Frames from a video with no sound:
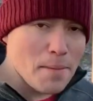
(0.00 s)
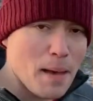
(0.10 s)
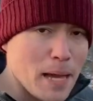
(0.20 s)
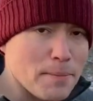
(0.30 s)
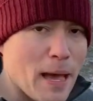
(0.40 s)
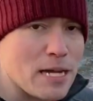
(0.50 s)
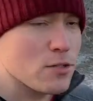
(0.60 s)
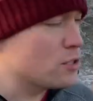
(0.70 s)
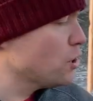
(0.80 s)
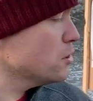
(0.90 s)
a backpack?
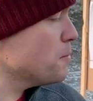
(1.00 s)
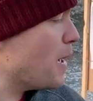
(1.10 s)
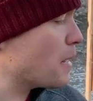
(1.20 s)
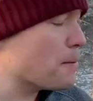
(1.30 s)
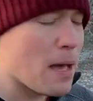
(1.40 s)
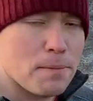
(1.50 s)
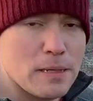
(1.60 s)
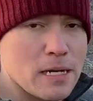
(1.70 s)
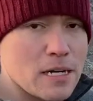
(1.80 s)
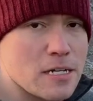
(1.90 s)
So I chose a backpack
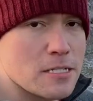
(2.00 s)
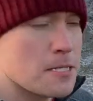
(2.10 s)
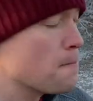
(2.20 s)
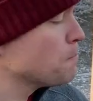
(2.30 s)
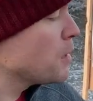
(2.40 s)
because